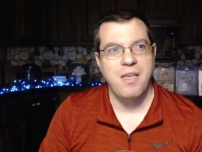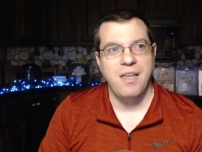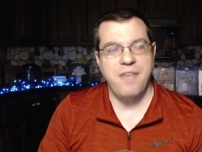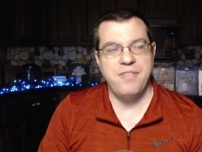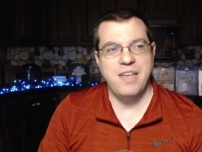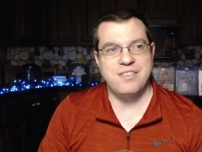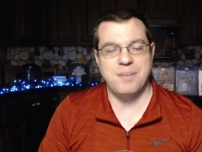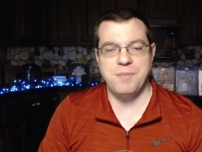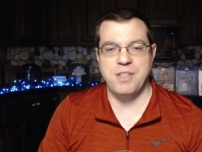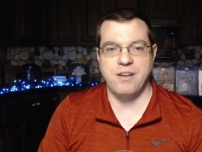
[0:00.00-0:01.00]
And then
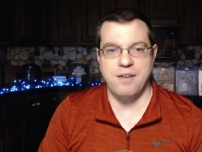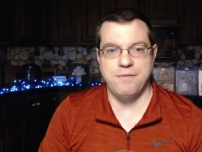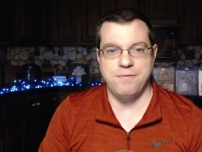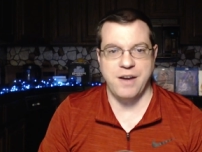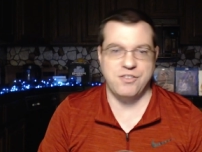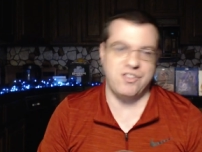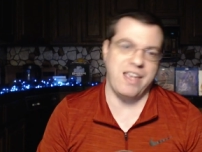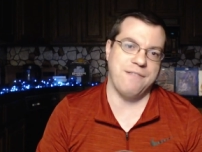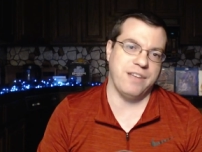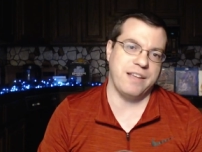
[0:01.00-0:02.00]
some of the gunfights
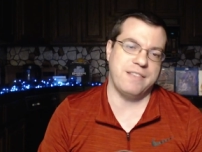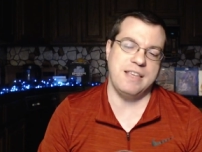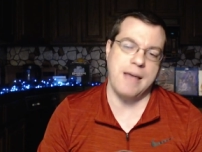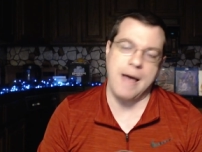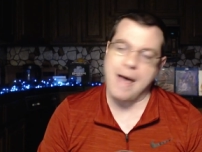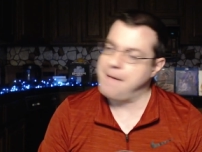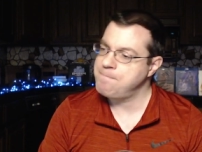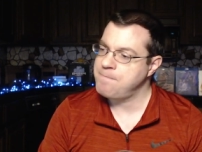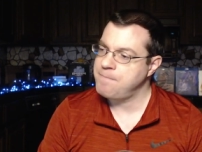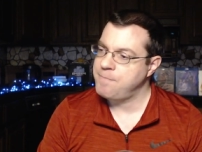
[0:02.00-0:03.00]
have, like, the,
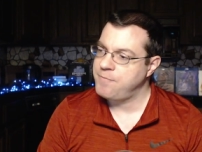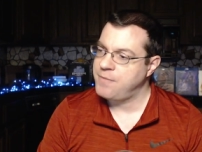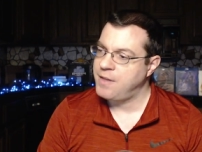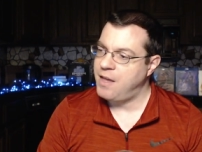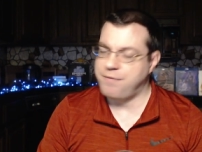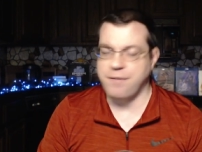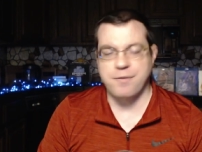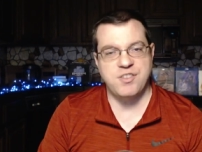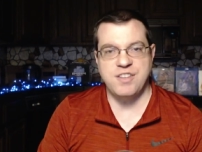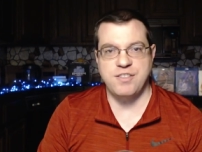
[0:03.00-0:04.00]
if you've
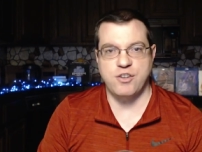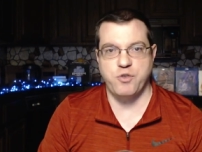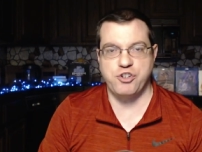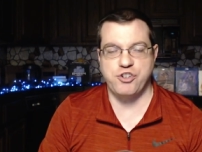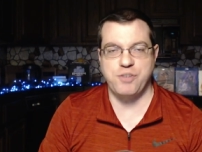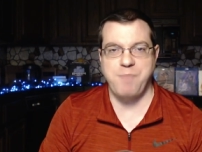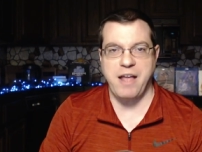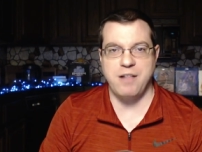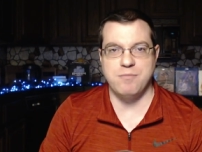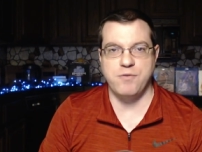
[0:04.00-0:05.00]
ever seen the Christian
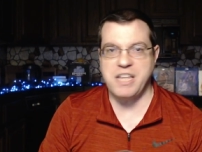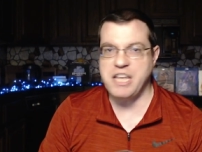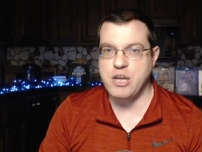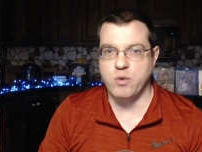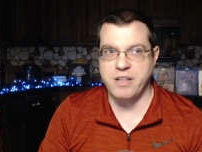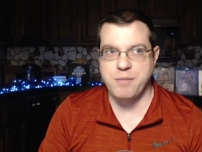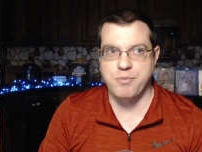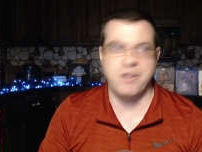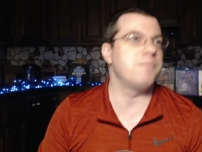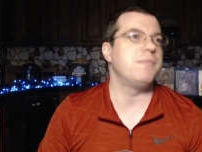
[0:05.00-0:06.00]
Bale movie
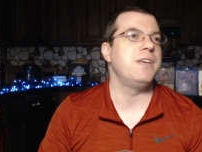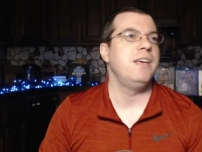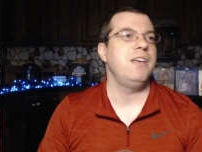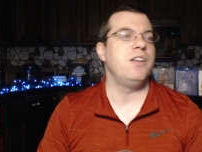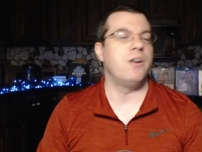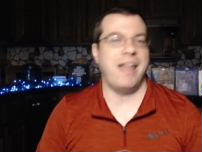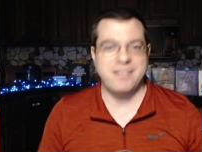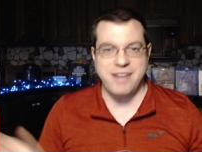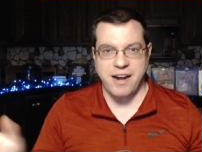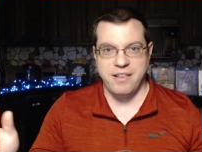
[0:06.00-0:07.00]
Equilibrium, you know, it
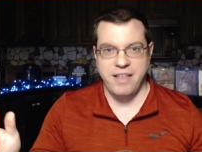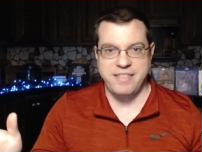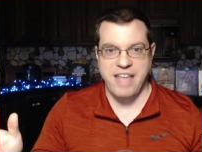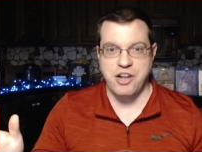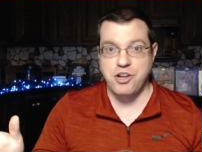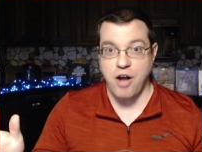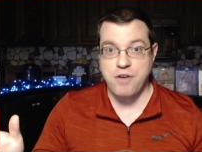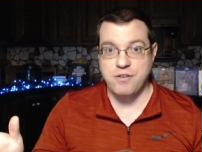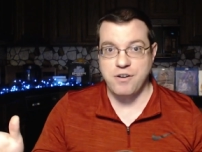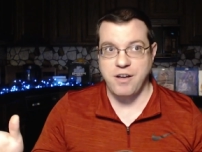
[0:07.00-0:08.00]
has kind of like that
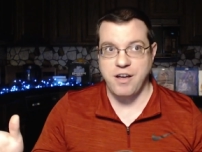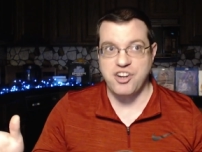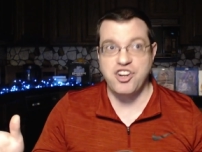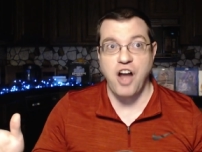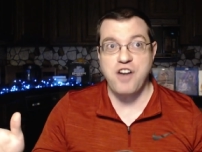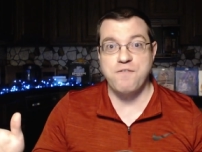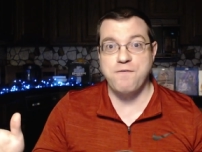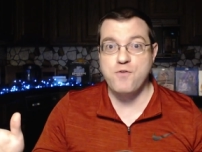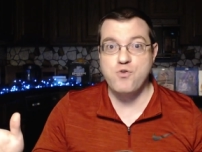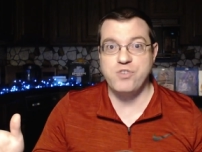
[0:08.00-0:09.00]

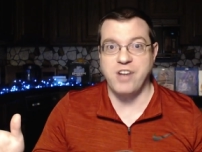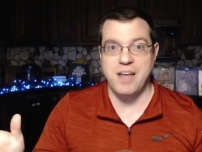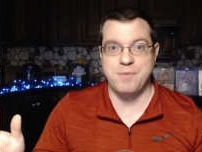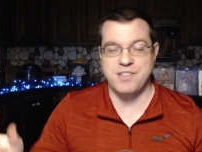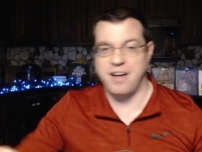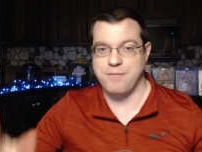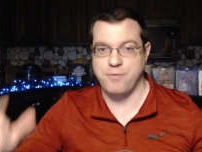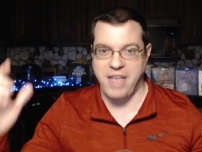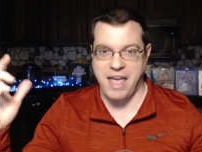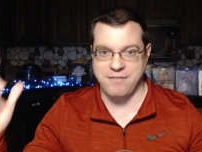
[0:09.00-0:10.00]
gun-fu type stuff
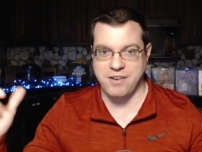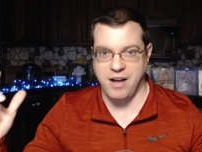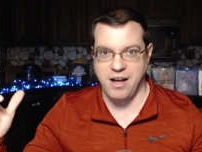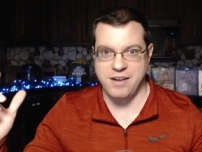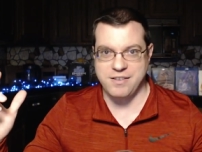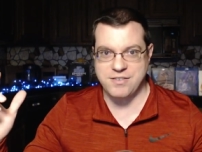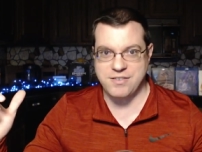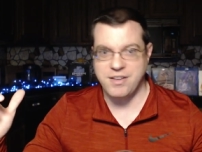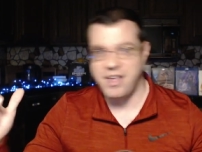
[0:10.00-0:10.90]
where they have guns